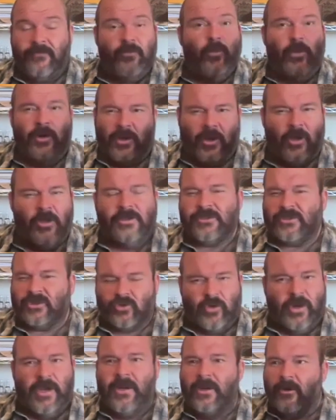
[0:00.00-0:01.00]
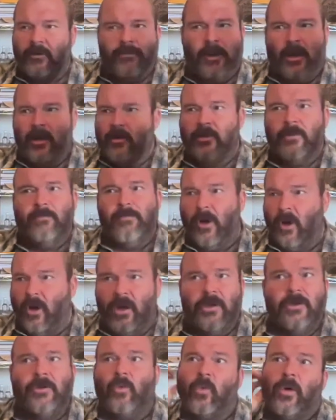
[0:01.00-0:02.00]
If you want to call it straight or bottled and
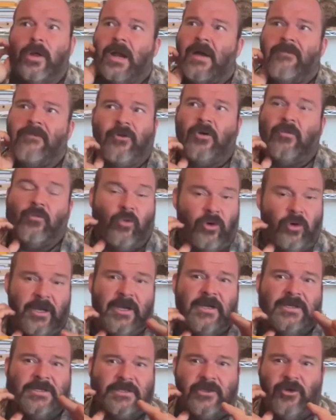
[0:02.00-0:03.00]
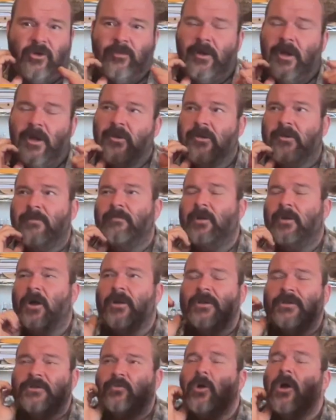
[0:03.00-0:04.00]
bond or whatever, and we'll get into your bottled and
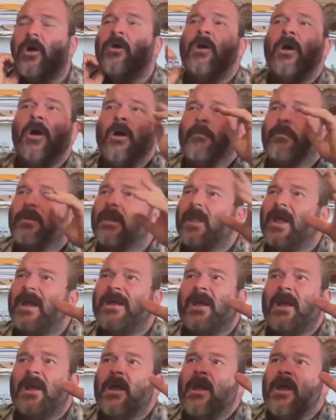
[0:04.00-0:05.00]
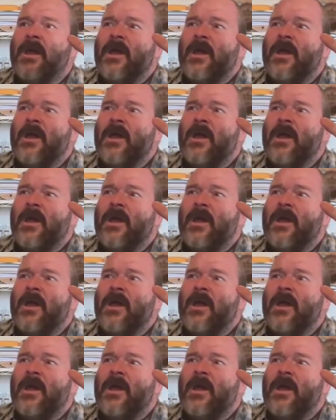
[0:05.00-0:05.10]
bond as well. But like